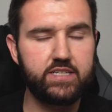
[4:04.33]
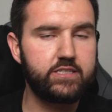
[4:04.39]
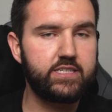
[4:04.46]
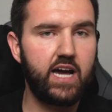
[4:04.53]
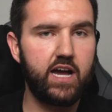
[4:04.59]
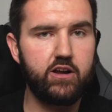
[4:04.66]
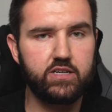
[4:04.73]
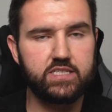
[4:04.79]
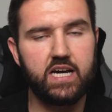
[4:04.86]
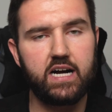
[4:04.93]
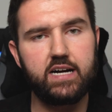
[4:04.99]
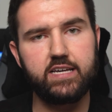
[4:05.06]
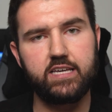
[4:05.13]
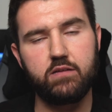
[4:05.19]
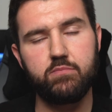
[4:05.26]
entire
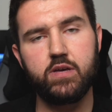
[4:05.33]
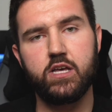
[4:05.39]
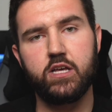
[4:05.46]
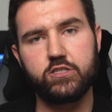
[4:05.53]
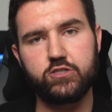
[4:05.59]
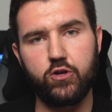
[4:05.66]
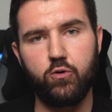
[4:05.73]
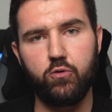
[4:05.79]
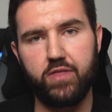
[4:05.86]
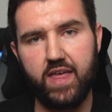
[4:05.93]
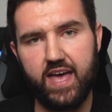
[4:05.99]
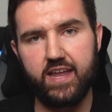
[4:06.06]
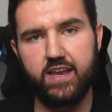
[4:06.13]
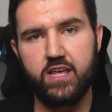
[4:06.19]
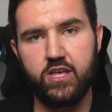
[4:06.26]
time so
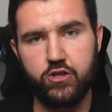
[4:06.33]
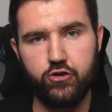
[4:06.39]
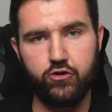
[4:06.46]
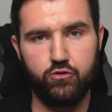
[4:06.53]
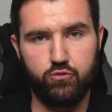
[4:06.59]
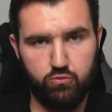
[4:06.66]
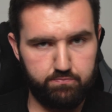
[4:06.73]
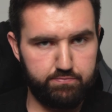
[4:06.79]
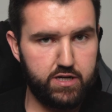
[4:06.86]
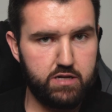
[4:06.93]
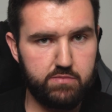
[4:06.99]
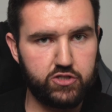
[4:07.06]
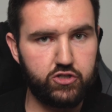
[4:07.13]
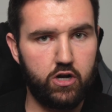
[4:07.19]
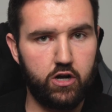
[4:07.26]
that you pretty
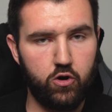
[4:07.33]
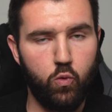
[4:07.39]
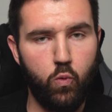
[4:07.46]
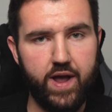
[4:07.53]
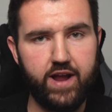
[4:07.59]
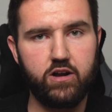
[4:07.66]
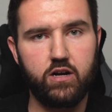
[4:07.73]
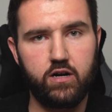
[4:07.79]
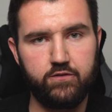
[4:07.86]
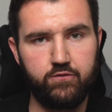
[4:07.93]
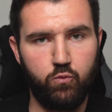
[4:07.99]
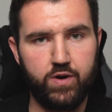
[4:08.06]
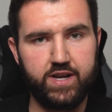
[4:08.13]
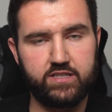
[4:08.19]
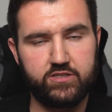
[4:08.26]
much are aware of
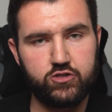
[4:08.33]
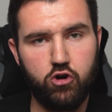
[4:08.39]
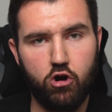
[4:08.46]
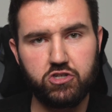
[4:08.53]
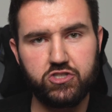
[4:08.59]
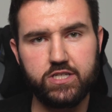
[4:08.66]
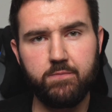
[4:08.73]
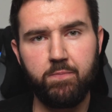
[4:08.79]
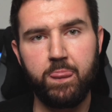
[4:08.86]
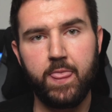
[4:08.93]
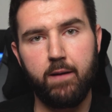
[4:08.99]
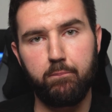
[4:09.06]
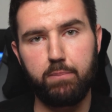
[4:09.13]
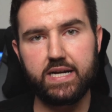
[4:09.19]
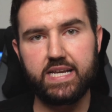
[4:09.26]
when it's charging,
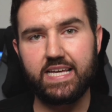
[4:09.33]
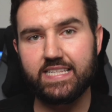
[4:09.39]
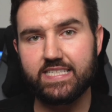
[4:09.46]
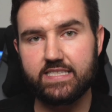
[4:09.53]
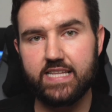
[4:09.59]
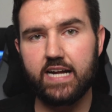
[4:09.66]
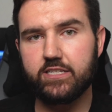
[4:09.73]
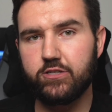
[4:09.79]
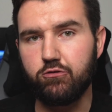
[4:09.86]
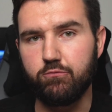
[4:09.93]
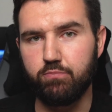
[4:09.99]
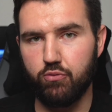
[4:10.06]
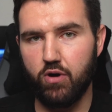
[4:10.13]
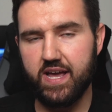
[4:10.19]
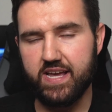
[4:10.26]
but it's not too
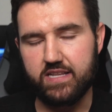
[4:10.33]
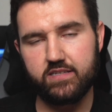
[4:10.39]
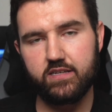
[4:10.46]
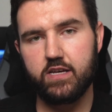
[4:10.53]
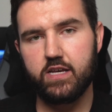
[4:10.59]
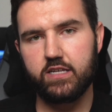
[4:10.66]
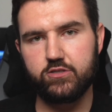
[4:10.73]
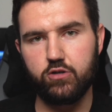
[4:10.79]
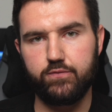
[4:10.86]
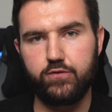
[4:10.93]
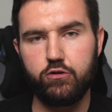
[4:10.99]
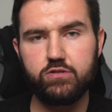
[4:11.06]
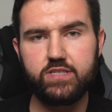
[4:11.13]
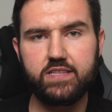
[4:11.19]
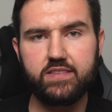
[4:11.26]
bright. So if you're
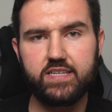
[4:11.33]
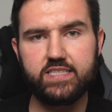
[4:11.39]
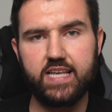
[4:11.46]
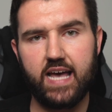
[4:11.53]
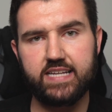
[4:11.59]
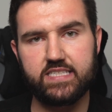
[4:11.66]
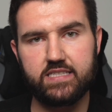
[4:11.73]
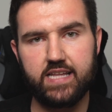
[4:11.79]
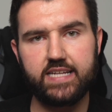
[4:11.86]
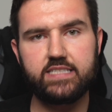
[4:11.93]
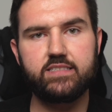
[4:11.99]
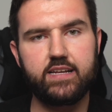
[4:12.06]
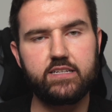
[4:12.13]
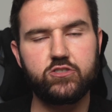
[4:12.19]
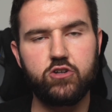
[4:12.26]
using this as a
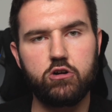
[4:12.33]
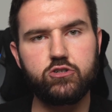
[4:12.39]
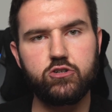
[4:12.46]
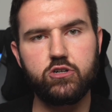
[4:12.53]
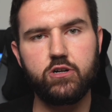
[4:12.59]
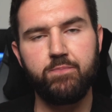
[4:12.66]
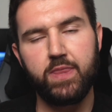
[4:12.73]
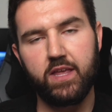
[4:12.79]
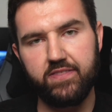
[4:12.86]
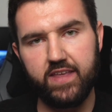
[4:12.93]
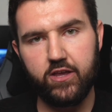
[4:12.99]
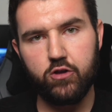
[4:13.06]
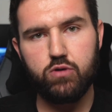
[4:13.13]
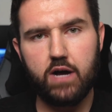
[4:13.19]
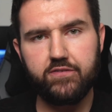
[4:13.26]
nightstand charger, then
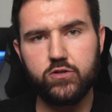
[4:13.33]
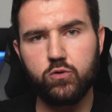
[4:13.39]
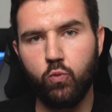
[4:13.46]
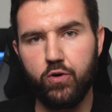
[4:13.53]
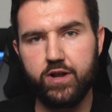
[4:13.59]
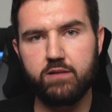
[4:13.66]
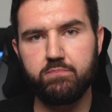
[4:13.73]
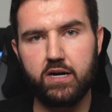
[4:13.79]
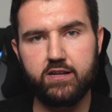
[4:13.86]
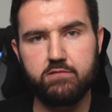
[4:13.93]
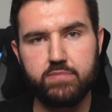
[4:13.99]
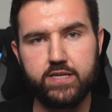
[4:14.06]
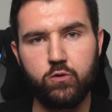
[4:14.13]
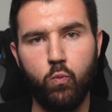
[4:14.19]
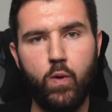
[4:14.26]
you don't have to worry about it
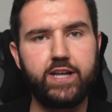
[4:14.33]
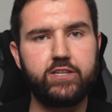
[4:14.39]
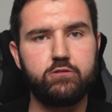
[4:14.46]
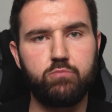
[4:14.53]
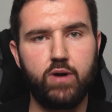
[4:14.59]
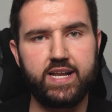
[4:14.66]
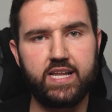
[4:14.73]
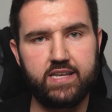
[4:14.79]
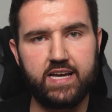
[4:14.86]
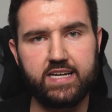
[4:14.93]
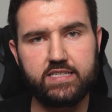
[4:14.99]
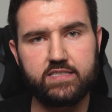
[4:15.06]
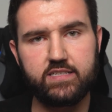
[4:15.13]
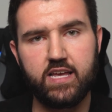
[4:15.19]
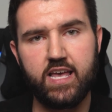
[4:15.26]
being way too bright at night